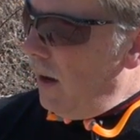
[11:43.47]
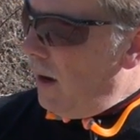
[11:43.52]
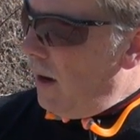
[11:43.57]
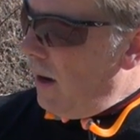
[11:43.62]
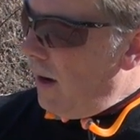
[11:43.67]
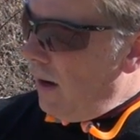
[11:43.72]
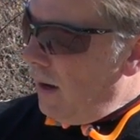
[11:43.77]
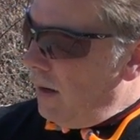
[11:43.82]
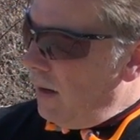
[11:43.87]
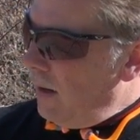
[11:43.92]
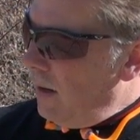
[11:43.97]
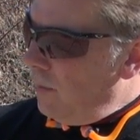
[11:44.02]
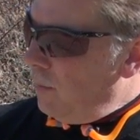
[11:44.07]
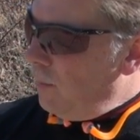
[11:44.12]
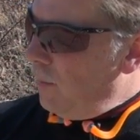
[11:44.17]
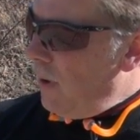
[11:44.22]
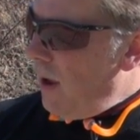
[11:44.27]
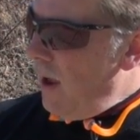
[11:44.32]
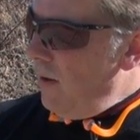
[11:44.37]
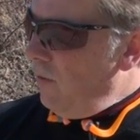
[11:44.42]
I,
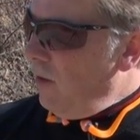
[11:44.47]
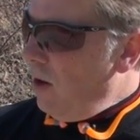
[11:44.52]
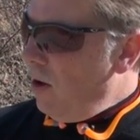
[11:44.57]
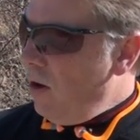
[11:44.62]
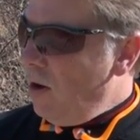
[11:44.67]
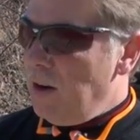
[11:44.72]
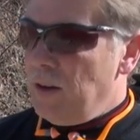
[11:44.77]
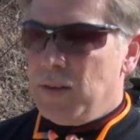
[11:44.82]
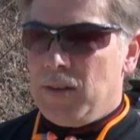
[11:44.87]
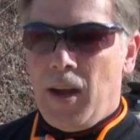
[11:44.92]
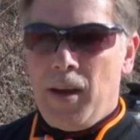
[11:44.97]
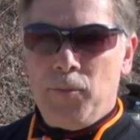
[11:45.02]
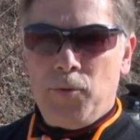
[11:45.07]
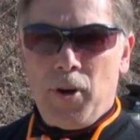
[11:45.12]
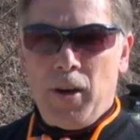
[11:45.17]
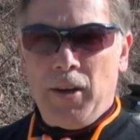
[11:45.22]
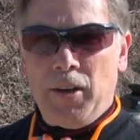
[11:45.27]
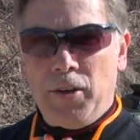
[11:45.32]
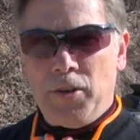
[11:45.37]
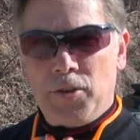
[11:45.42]
am having a hard time
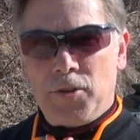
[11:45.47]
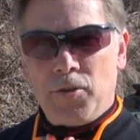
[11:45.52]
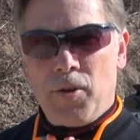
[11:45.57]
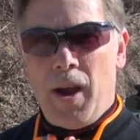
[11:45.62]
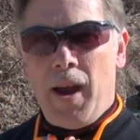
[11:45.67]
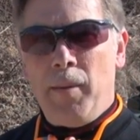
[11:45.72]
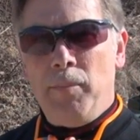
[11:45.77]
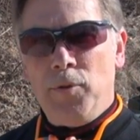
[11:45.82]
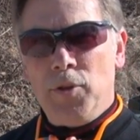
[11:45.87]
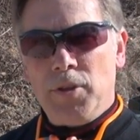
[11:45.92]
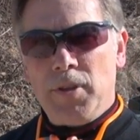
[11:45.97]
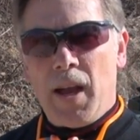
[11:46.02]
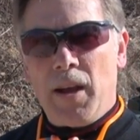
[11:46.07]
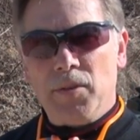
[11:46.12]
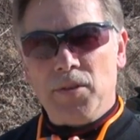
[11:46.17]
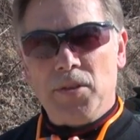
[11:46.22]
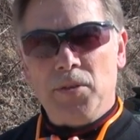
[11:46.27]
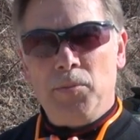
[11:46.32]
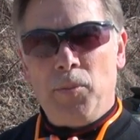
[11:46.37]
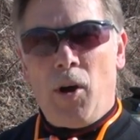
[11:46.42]
trying to describe just how
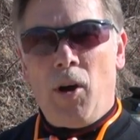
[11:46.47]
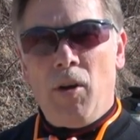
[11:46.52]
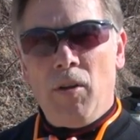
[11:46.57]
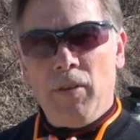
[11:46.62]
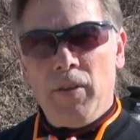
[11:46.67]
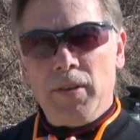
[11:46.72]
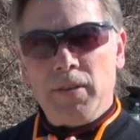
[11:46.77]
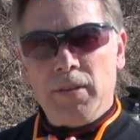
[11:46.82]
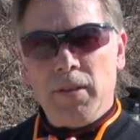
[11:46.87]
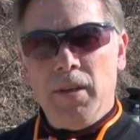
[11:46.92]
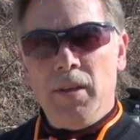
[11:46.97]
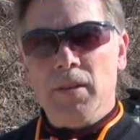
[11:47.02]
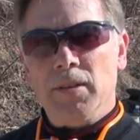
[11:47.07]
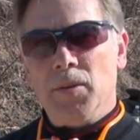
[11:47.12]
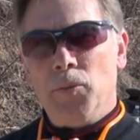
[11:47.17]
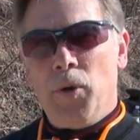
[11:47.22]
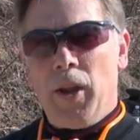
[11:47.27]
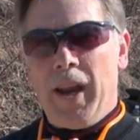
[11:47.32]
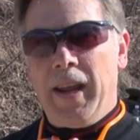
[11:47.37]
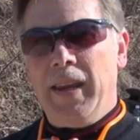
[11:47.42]
small this
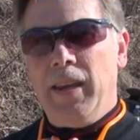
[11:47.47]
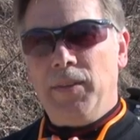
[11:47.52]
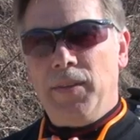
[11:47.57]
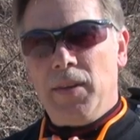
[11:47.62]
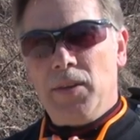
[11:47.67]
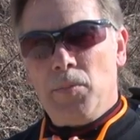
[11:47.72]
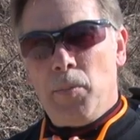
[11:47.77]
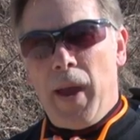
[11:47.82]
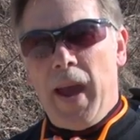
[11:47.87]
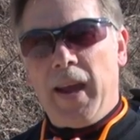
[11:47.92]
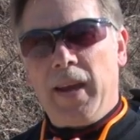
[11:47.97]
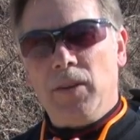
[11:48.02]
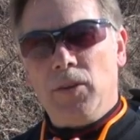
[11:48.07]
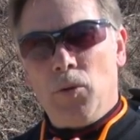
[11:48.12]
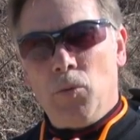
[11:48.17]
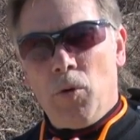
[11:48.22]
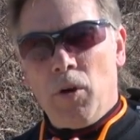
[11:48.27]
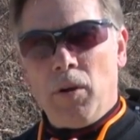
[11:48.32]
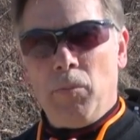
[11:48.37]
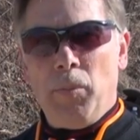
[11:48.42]
is. And when I get this back at
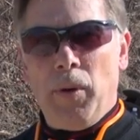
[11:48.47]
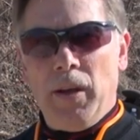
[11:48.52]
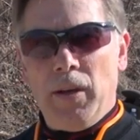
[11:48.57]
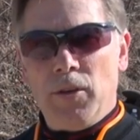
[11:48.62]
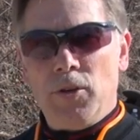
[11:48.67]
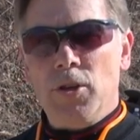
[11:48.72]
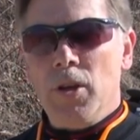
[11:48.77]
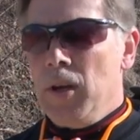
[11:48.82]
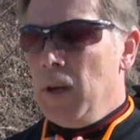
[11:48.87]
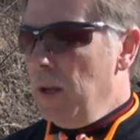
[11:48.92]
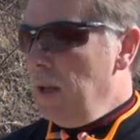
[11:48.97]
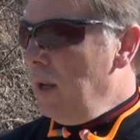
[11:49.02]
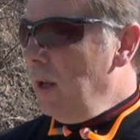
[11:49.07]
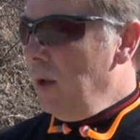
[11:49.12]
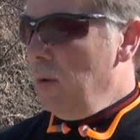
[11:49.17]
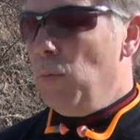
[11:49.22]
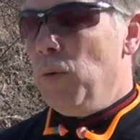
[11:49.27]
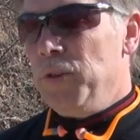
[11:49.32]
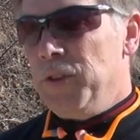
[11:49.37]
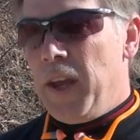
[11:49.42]
the workbench,
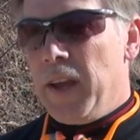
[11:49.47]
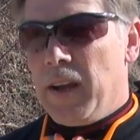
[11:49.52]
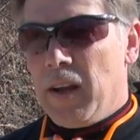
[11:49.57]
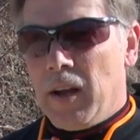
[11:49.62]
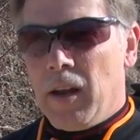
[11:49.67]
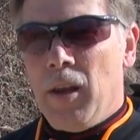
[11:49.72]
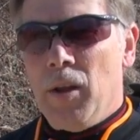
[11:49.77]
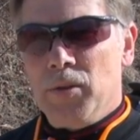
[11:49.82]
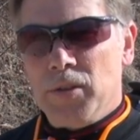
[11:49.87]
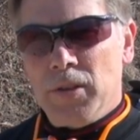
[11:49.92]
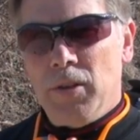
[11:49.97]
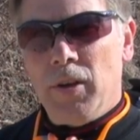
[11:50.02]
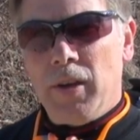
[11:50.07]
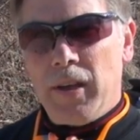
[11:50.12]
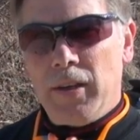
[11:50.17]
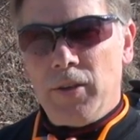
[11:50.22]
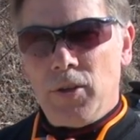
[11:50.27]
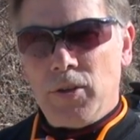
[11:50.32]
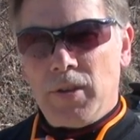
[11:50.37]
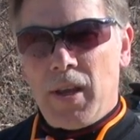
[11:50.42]
we'll take a close look
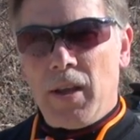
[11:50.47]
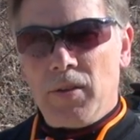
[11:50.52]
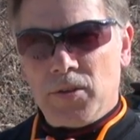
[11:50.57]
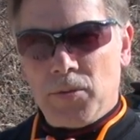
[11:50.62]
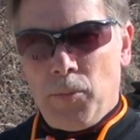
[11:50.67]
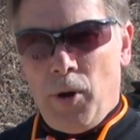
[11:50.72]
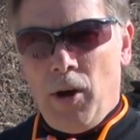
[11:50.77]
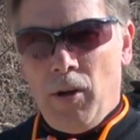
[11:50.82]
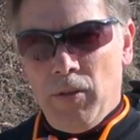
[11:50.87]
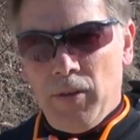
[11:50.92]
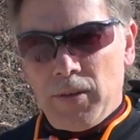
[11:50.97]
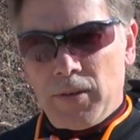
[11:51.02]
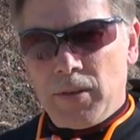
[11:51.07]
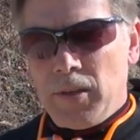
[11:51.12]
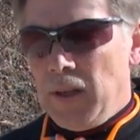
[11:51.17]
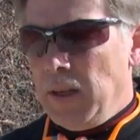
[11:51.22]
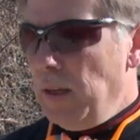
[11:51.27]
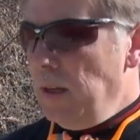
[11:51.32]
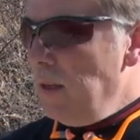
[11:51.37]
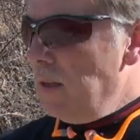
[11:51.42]
at just how small this
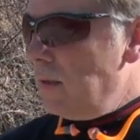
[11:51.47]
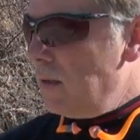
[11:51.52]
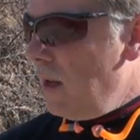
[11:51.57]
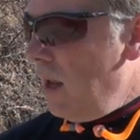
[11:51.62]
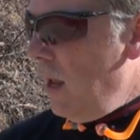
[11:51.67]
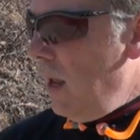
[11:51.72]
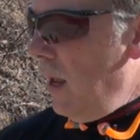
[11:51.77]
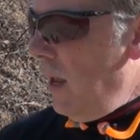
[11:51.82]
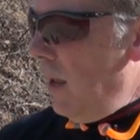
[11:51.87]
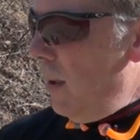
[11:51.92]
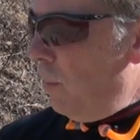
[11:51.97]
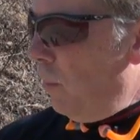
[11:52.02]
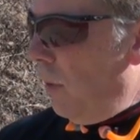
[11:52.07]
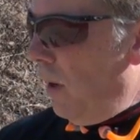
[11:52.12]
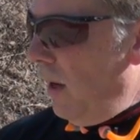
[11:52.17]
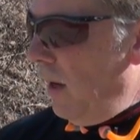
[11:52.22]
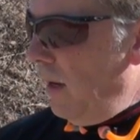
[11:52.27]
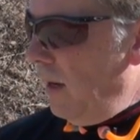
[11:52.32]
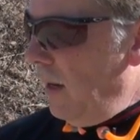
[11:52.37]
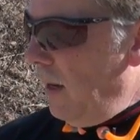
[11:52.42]
thing is.
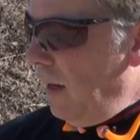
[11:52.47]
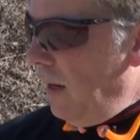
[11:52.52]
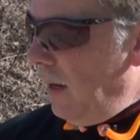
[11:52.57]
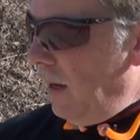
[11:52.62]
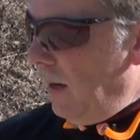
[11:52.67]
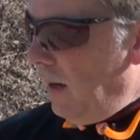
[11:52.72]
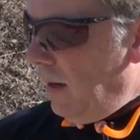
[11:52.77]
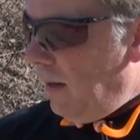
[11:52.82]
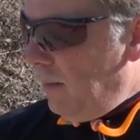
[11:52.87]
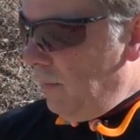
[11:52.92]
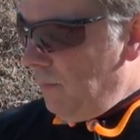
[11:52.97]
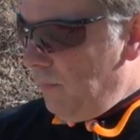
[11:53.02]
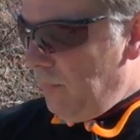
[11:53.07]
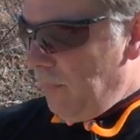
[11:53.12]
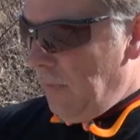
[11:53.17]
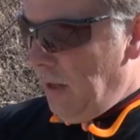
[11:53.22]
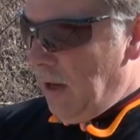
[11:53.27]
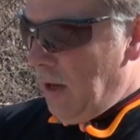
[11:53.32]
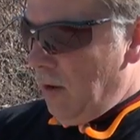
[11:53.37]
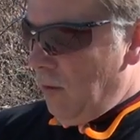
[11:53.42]
But, um,
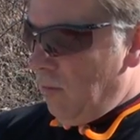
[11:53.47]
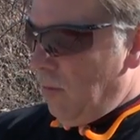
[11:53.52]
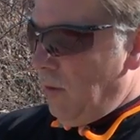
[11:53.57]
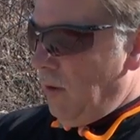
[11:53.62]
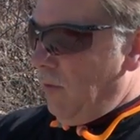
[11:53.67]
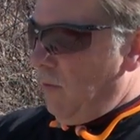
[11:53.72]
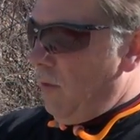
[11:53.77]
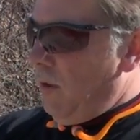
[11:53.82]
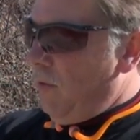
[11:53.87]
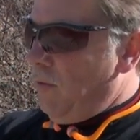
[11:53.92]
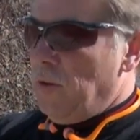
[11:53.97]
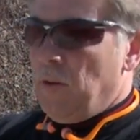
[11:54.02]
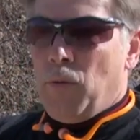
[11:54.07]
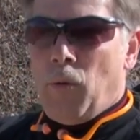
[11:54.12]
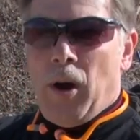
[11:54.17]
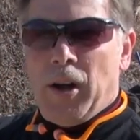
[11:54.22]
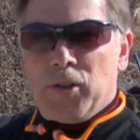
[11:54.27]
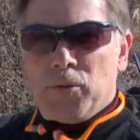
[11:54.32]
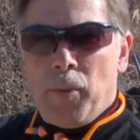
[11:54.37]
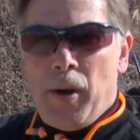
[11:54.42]
you know, if, if you
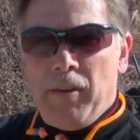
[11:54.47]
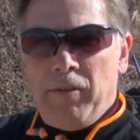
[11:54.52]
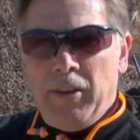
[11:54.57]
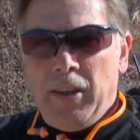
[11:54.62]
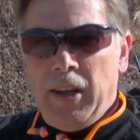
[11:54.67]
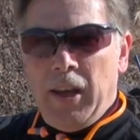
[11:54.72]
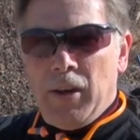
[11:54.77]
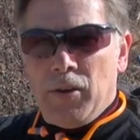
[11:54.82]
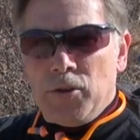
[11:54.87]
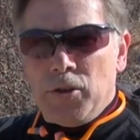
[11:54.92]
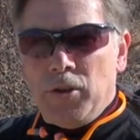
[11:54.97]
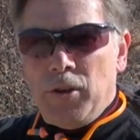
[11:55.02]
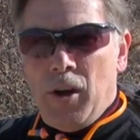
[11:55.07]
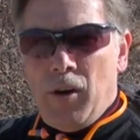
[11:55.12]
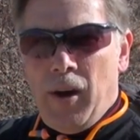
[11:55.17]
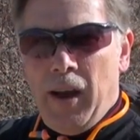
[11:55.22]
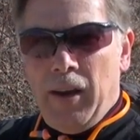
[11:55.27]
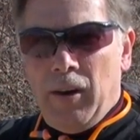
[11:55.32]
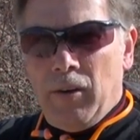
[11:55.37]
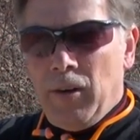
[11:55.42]
watch my videos, you
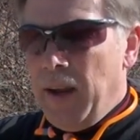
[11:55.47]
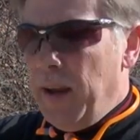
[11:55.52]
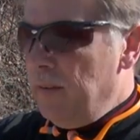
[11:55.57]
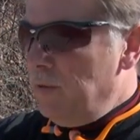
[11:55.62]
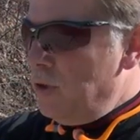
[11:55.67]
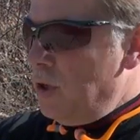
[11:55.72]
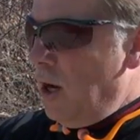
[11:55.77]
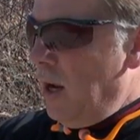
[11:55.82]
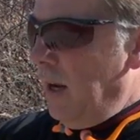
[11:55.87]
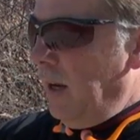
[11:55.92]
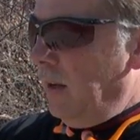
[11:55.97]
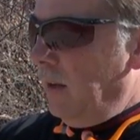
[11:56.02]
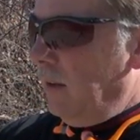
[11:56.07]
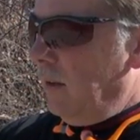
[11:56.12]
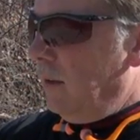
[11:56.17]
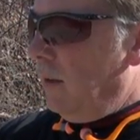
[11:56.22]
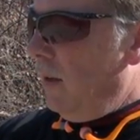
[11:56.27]
know I don't have giant